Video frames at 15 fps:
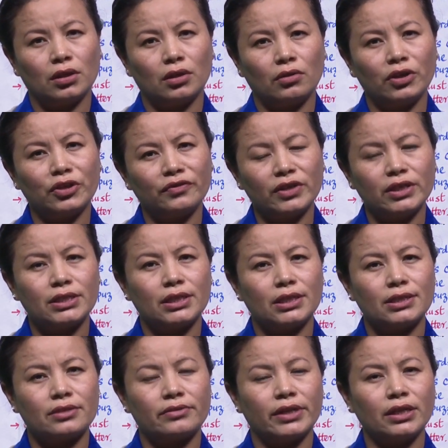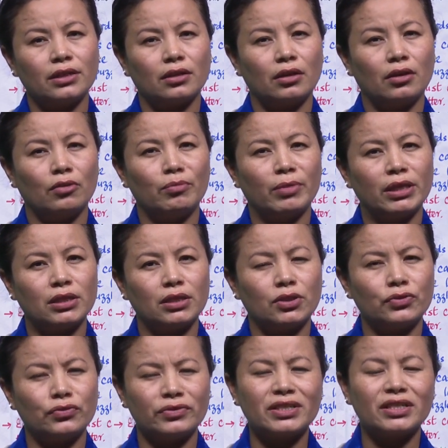of the days, right, Monday,
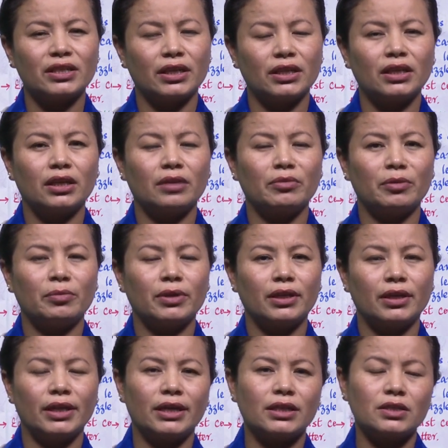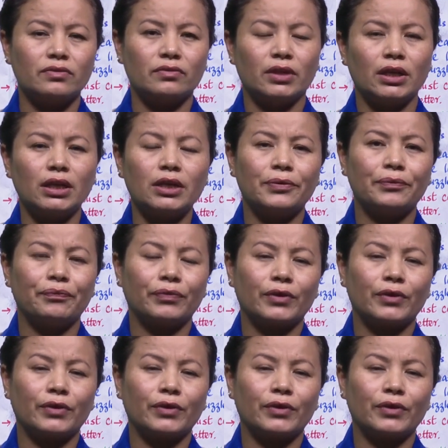Tuesday, I think maybe the next week,